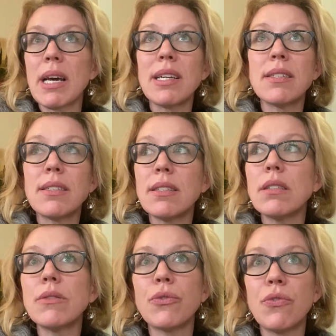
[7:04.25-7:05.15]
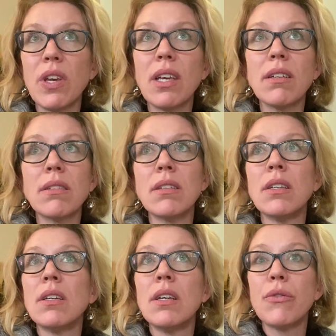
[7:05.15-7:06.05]
I still feel
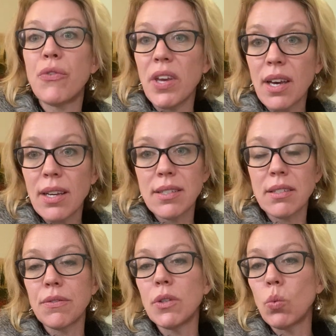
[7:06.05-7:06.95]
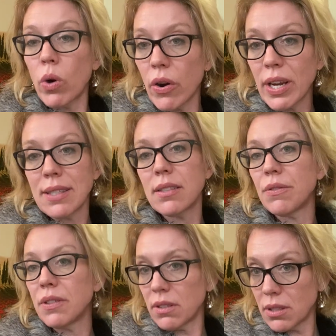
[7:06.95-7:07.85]
fear. I still feel worry. I still
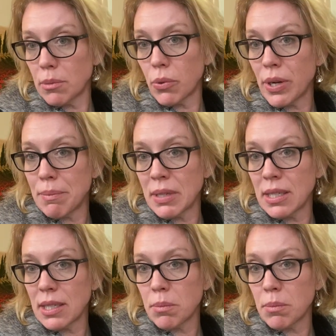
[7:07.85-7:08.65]
feel disappointment.